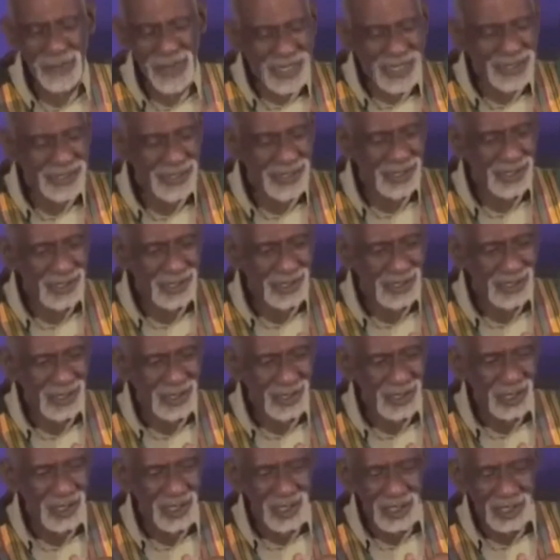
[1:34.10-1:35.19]
the ability
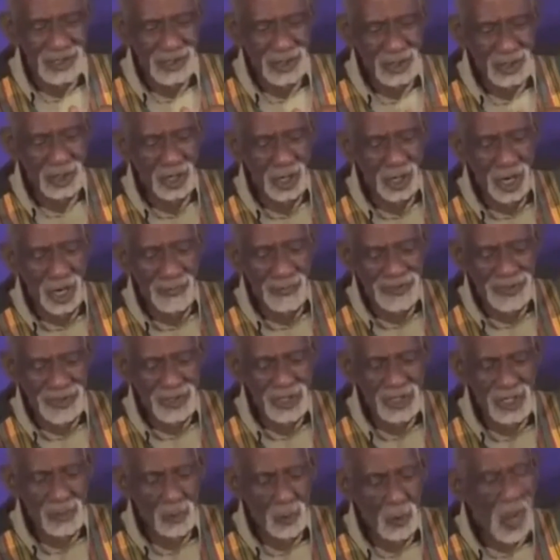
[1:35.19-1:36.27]
to
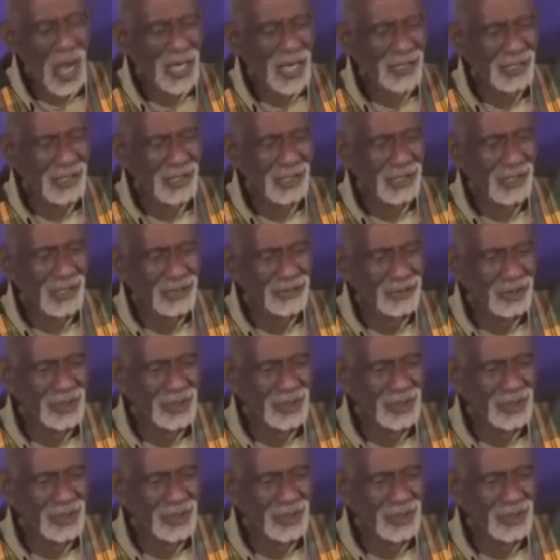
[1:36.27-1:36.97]
absorb water,